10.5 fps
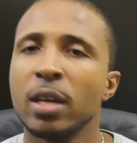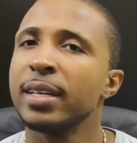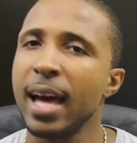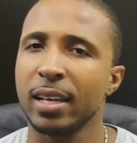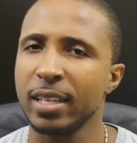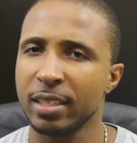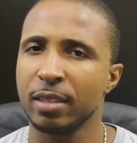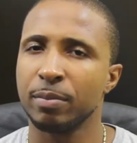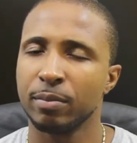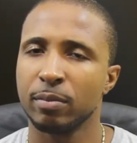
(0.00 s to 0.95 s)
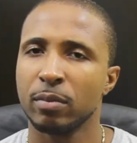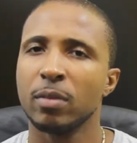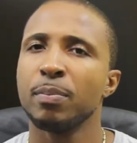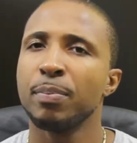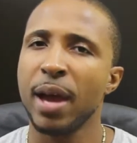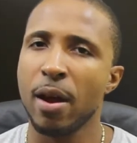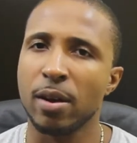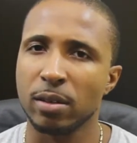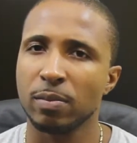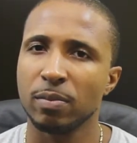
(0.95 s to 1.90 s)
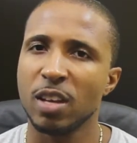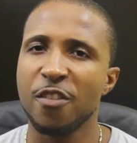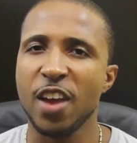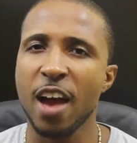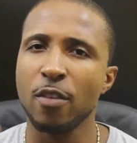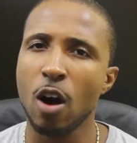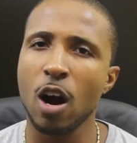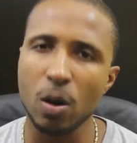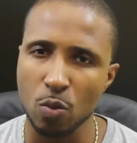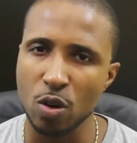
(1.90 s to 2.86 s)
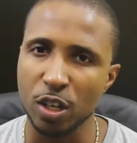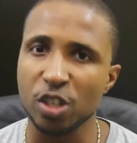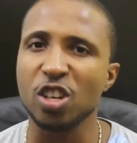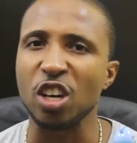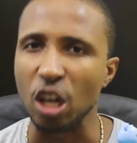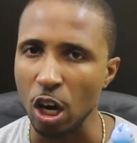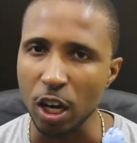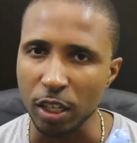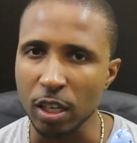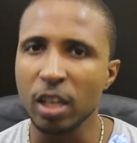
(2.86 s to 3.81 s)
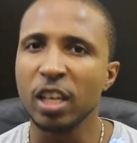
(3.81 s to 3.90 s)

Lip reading: Now listen, parents, if you have hardwood, you're good.